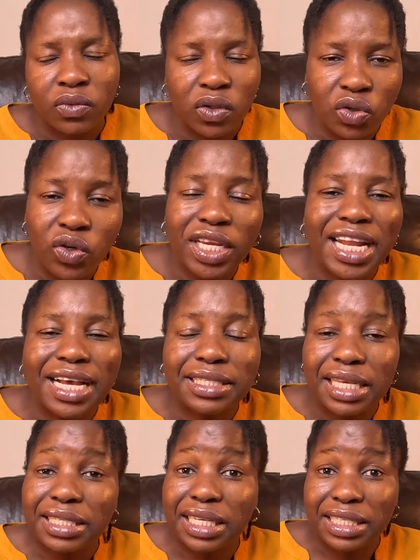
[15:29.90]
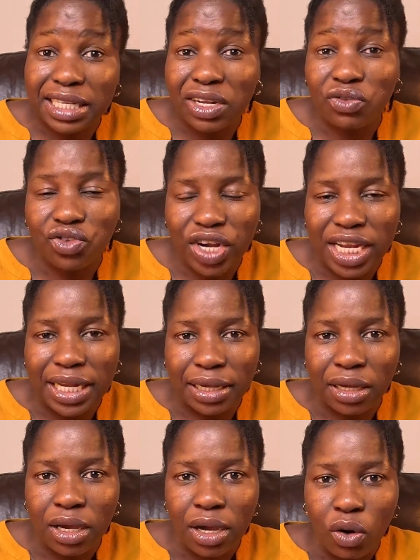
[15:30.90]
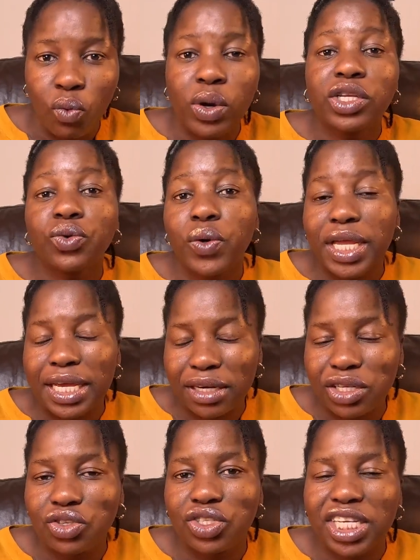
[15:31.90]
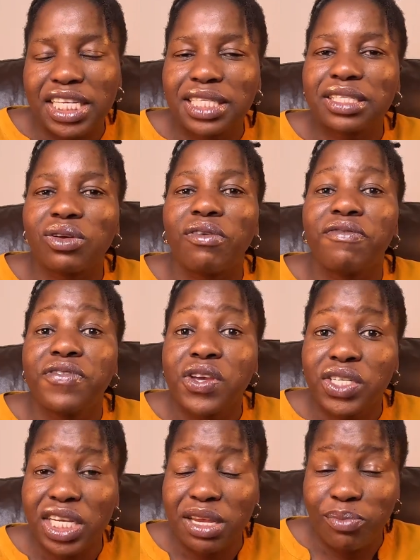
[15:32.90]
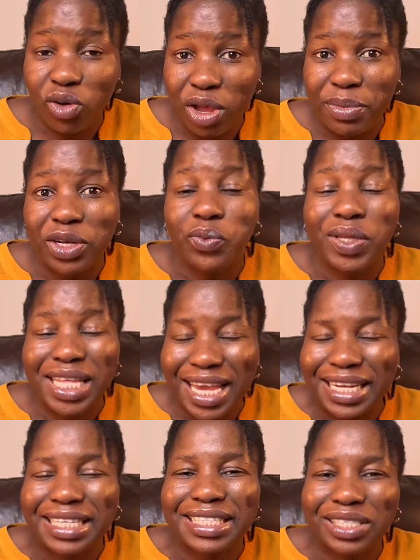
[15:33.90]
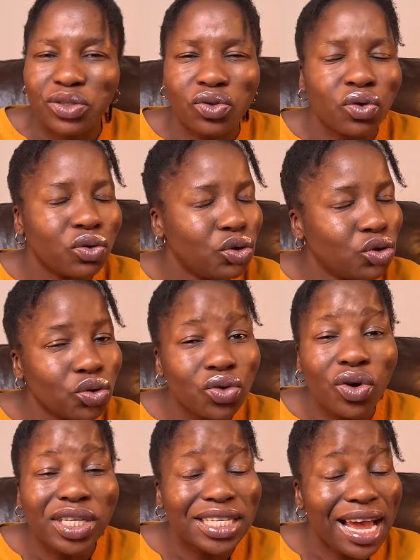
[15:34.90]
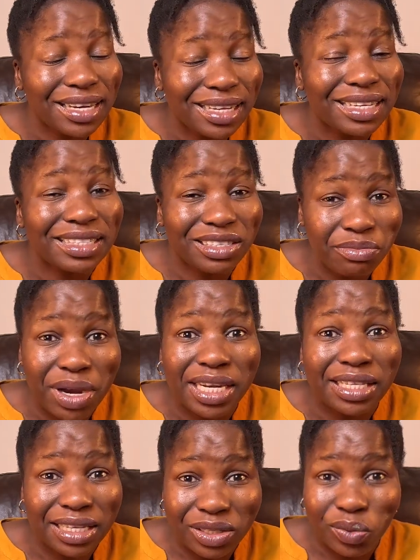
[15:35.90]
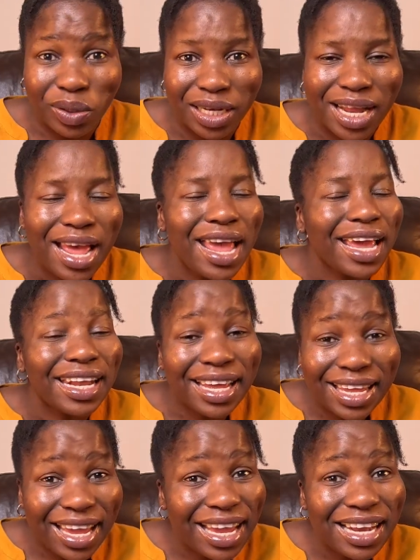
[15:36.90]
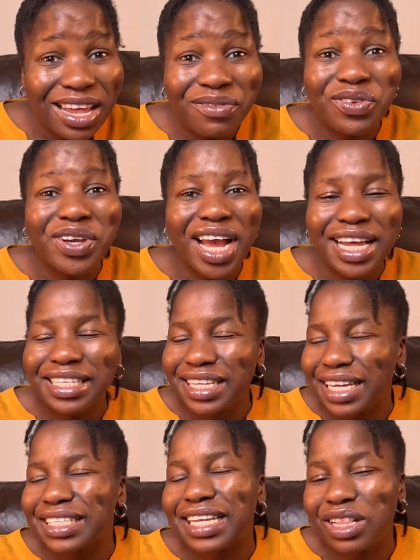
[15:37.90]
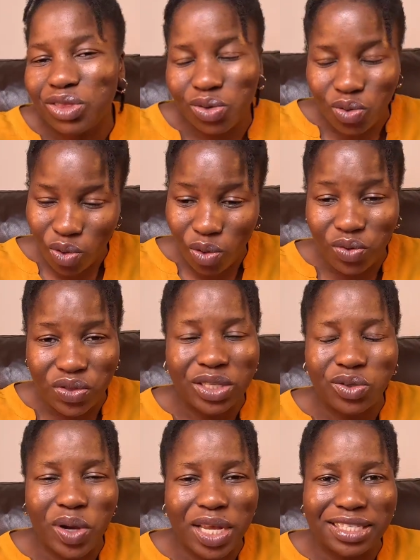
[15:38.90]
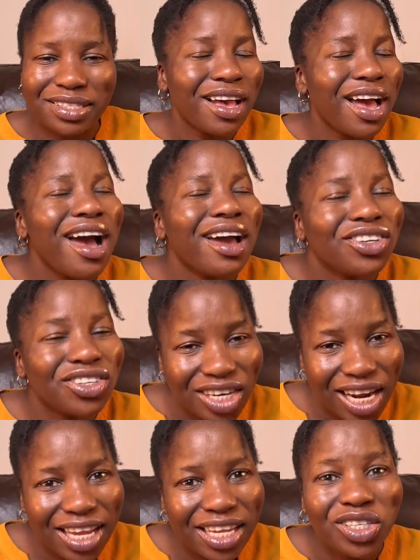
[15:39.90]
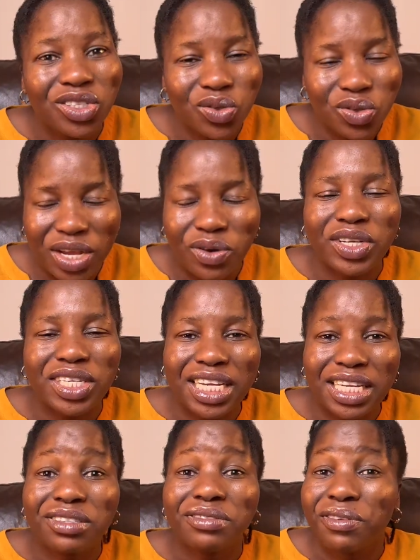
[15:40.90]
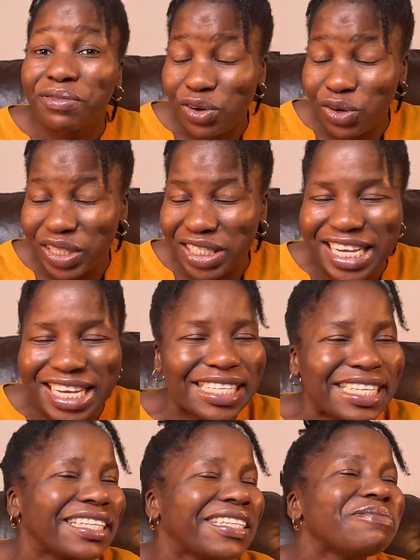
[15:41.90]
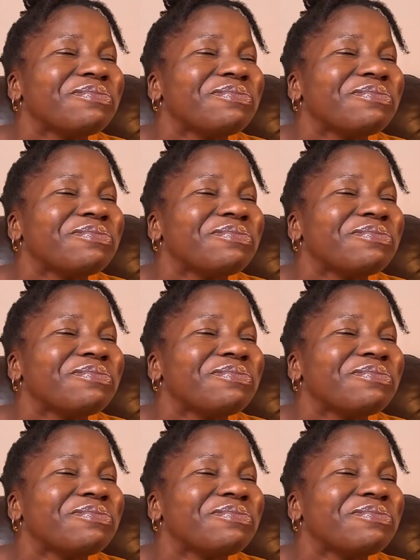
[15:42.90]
you can access internal training, which will increase your chances of future employment with the NHS. So do not underestimate this one. And again, if you can't get in through all these ways, try to negotiate for volunteering,